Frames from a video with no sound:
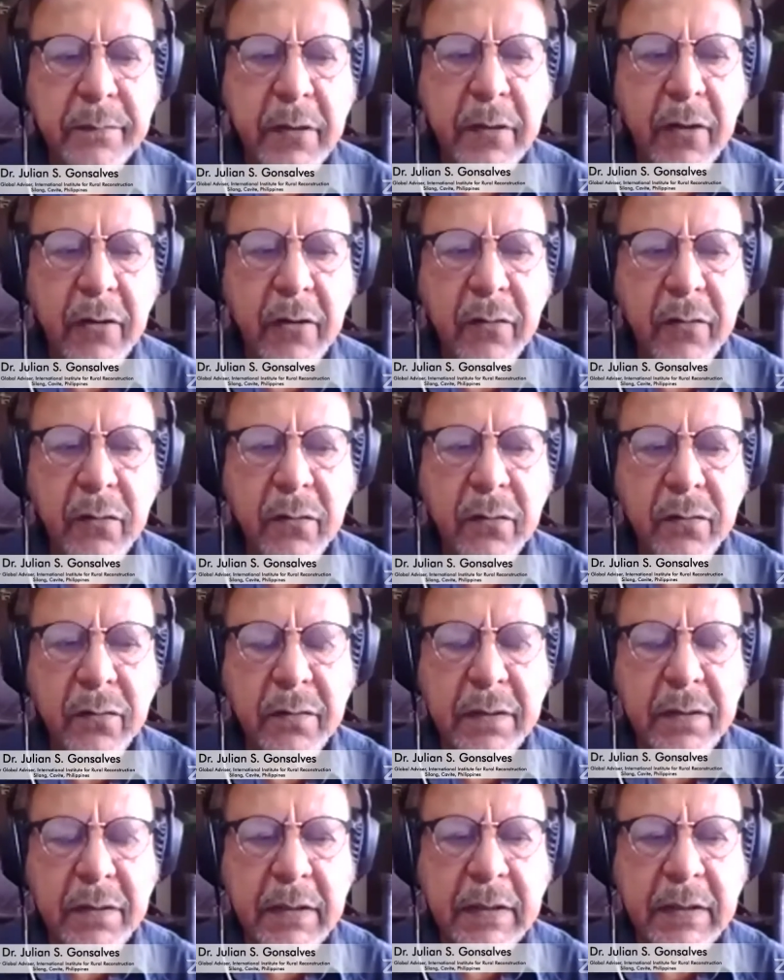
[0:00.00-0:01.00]
you
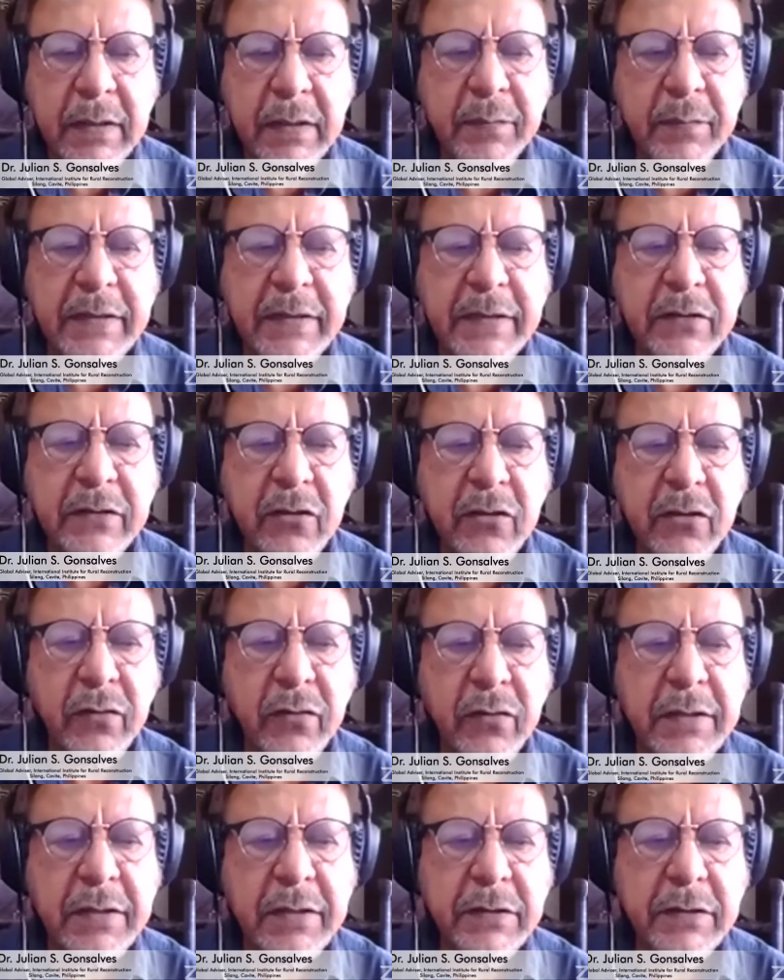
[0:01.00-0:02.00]
know uh, expressing
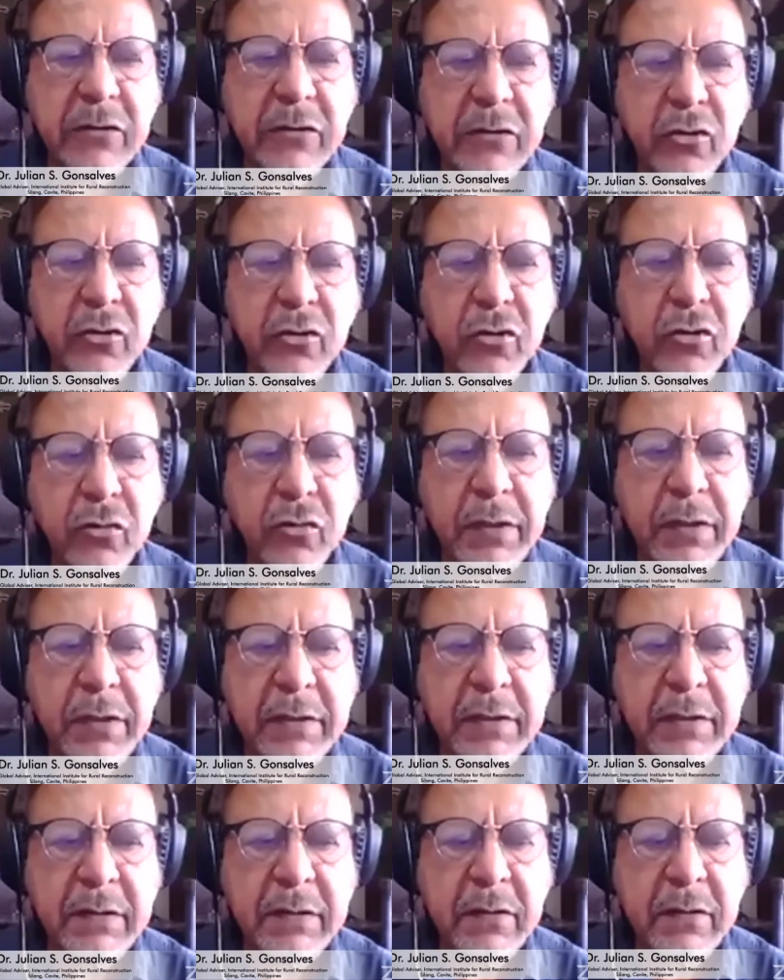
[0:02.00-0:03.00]
your interest to do
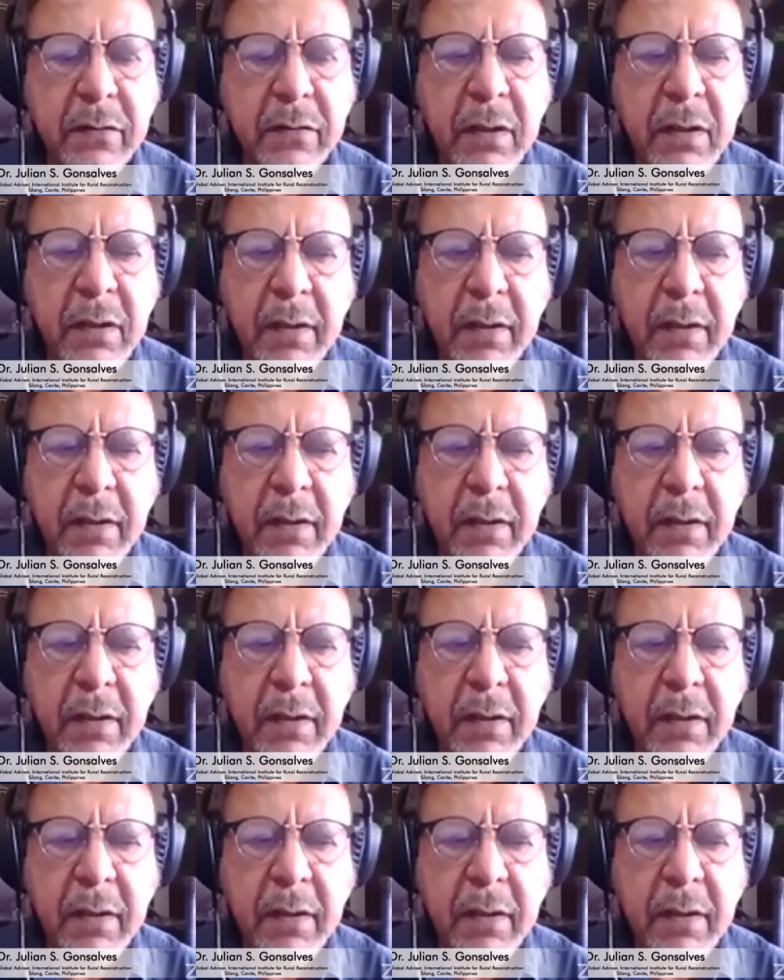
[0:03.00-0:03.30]
this. So